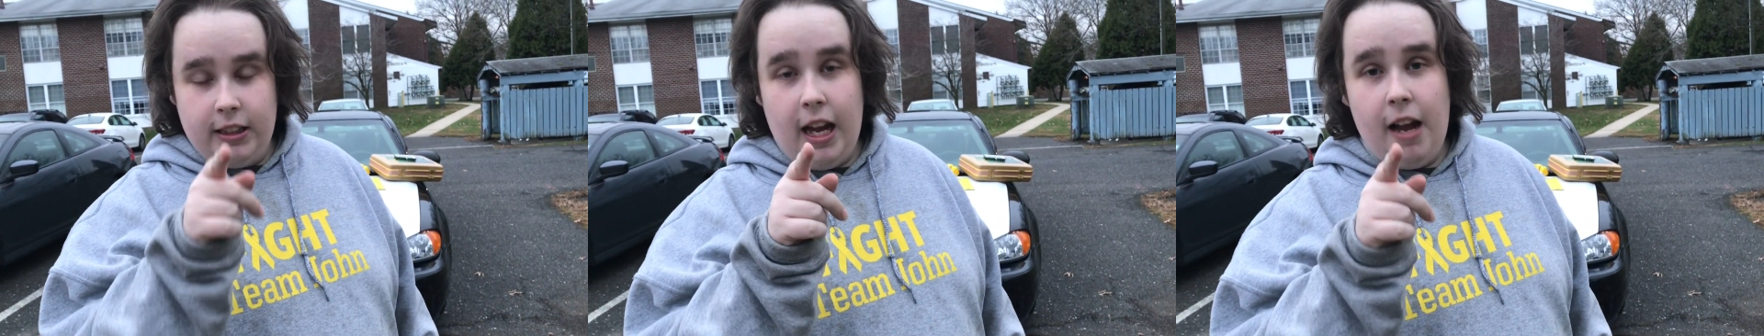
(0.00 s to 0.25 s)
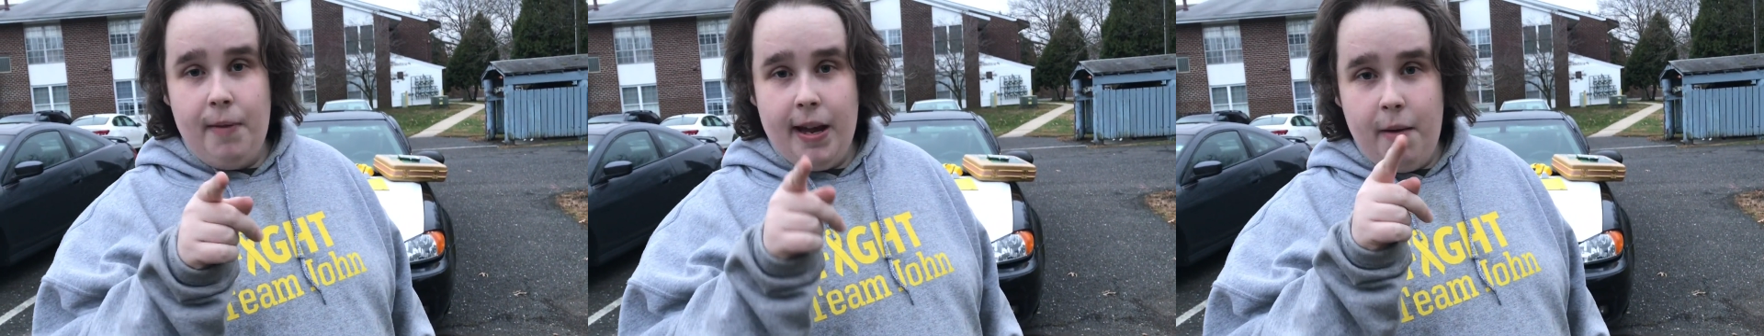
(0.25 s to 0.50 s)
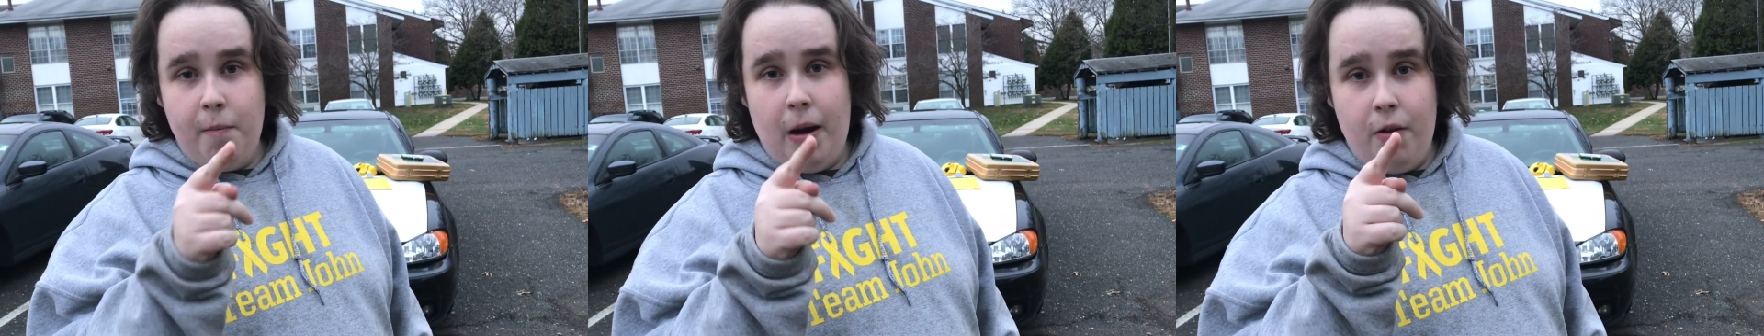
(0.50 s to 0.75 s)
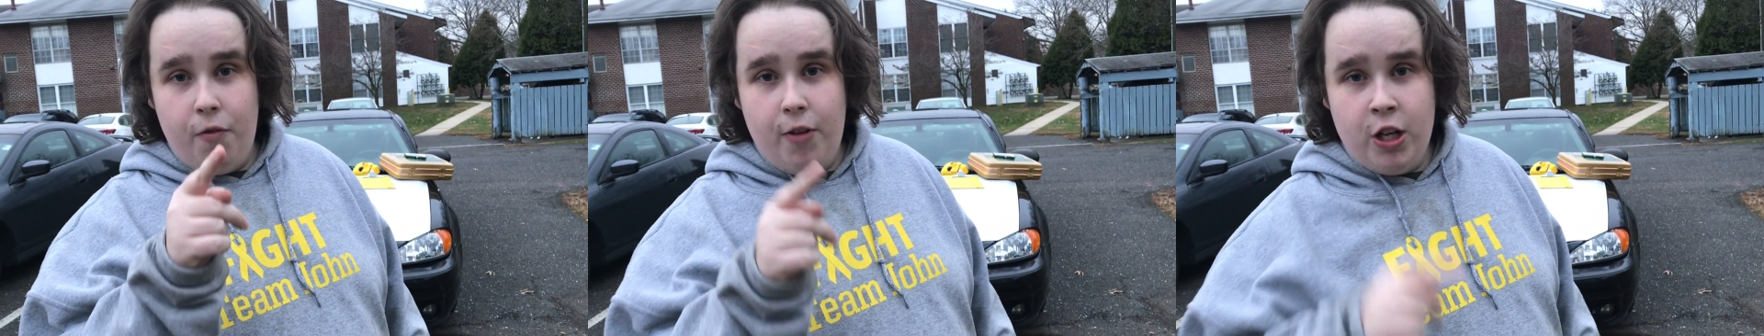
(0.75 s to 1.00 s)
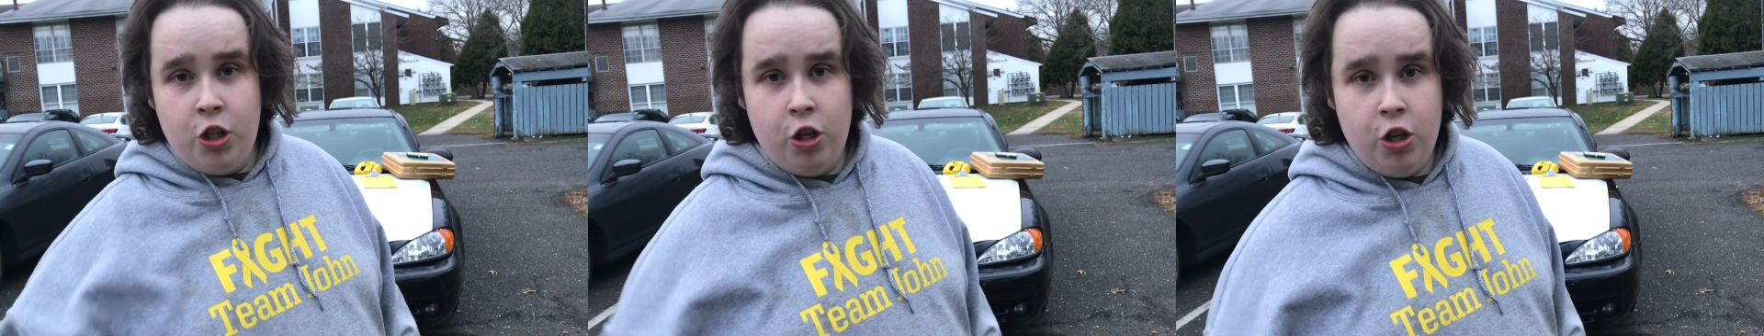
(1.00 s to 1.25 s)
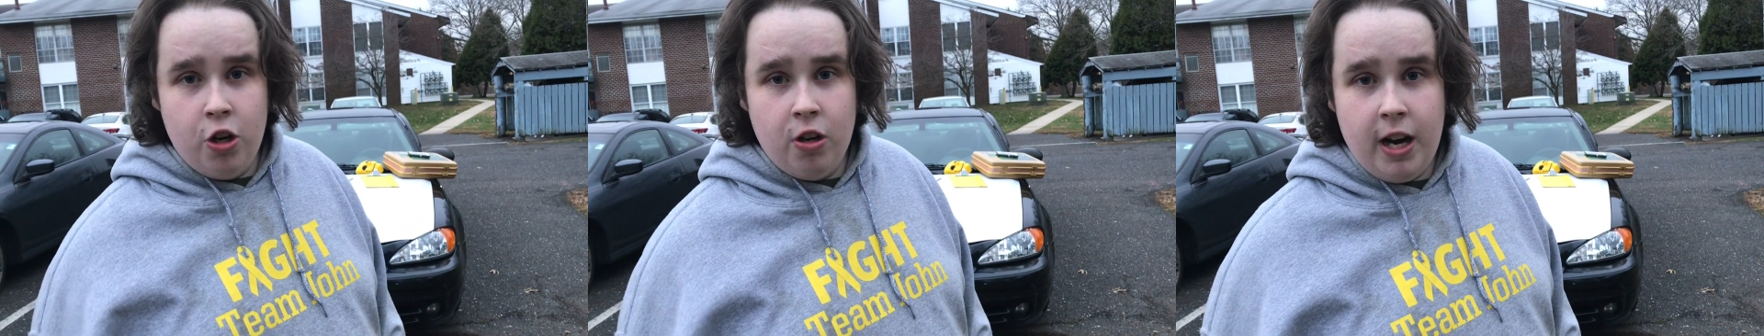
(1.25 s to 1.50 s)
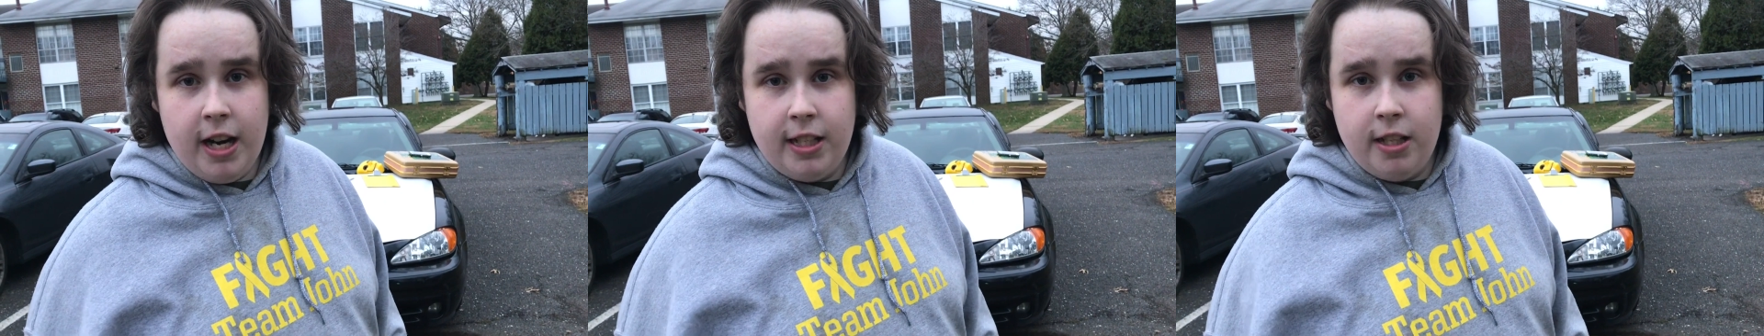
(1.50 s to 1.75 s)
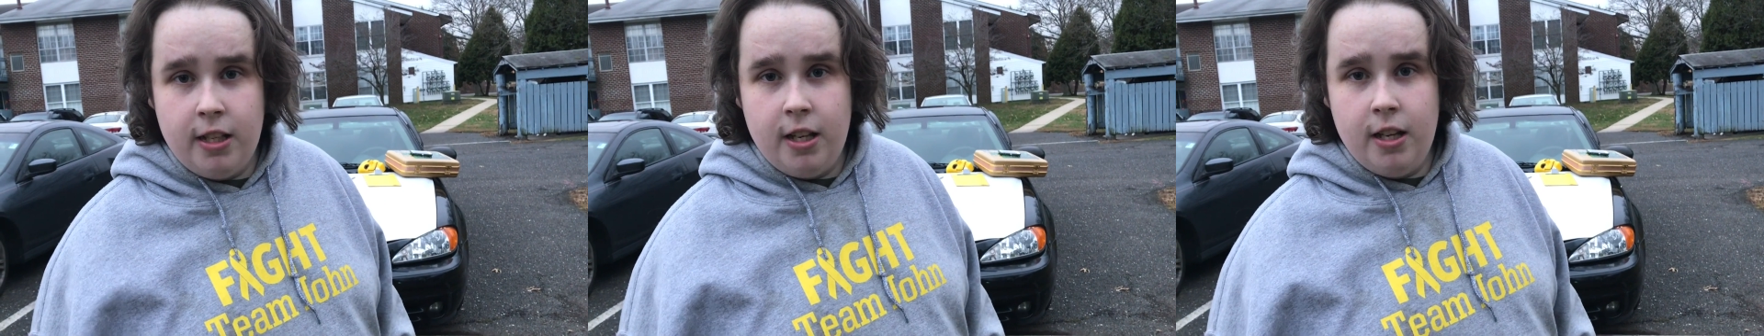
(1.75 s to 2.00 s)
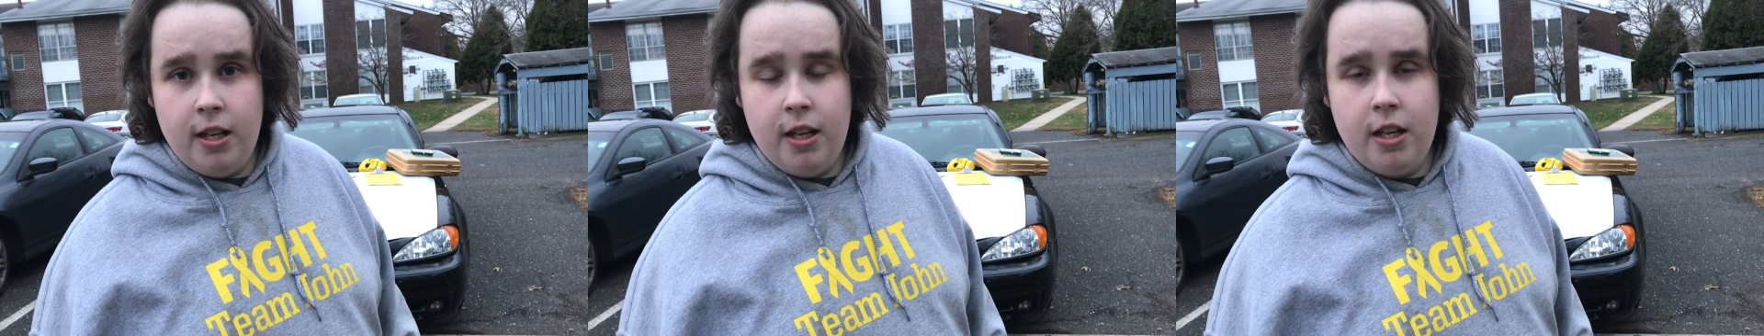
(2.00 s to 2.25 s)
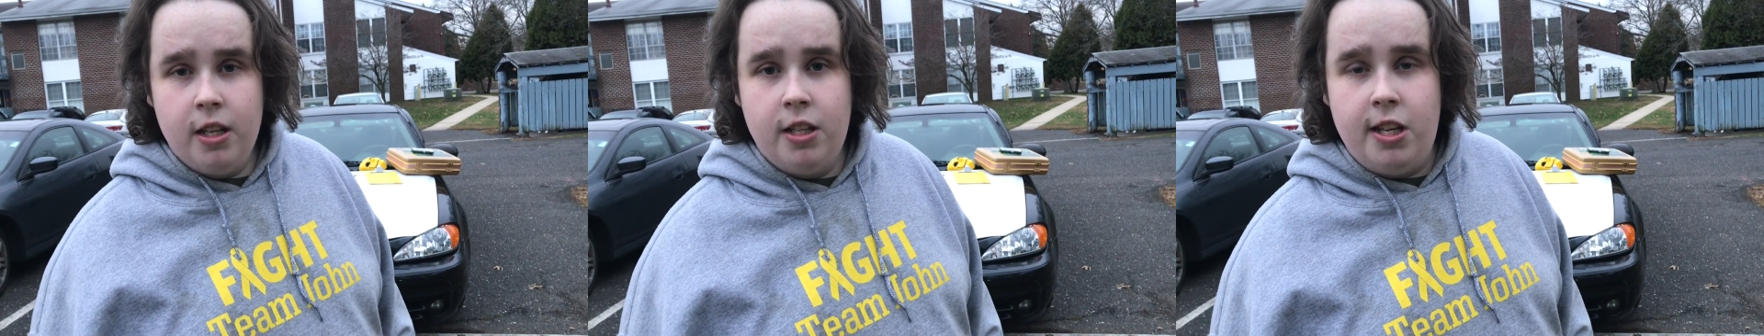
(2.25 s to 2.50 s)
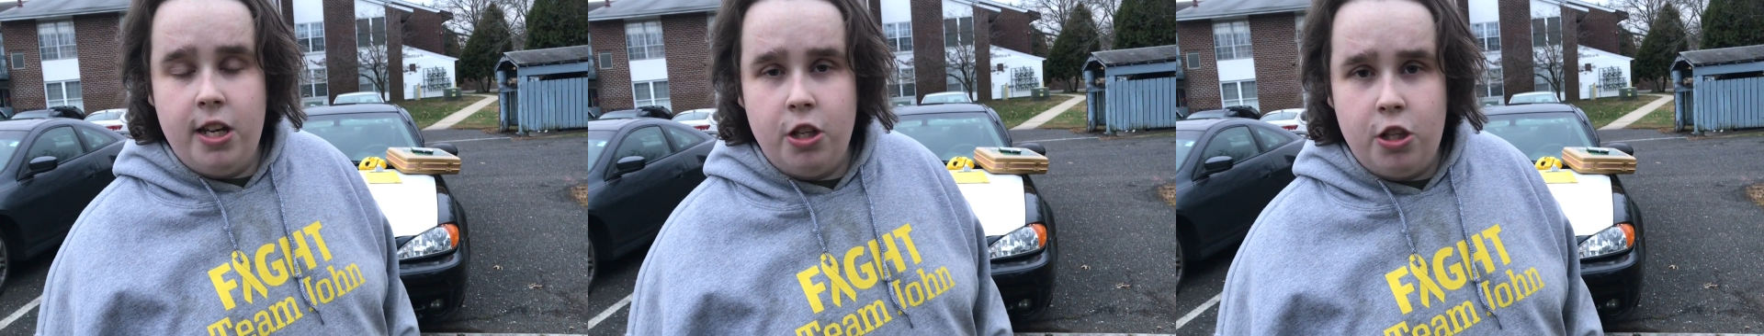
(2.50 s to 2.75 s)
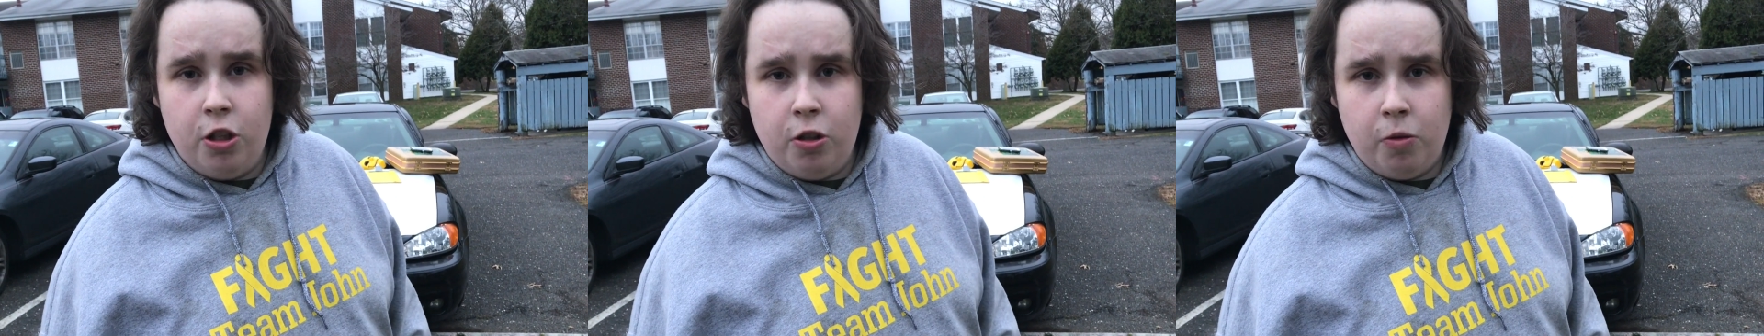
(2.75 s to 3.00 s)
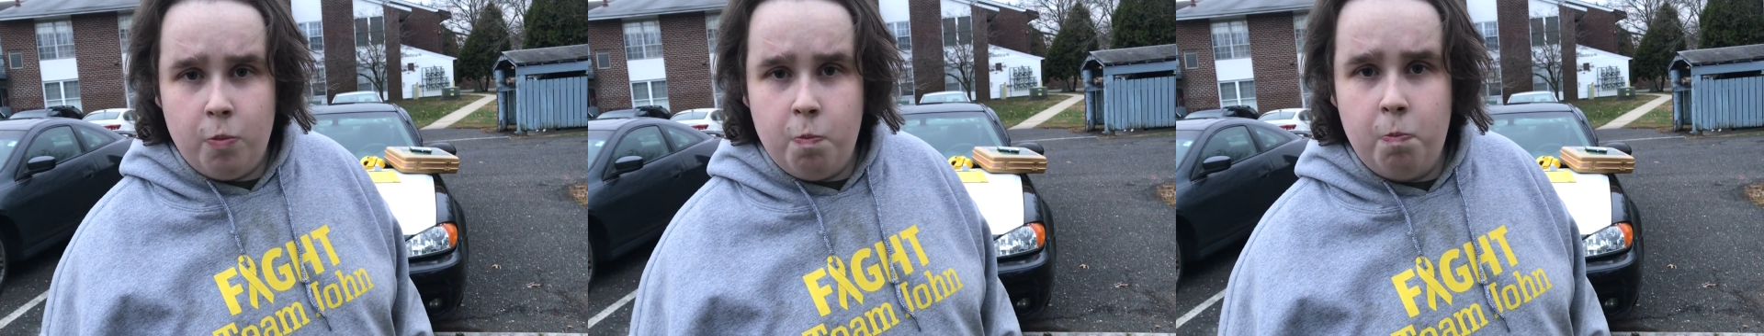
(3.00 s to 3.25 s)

time I get my revenge on your asses. See you soon,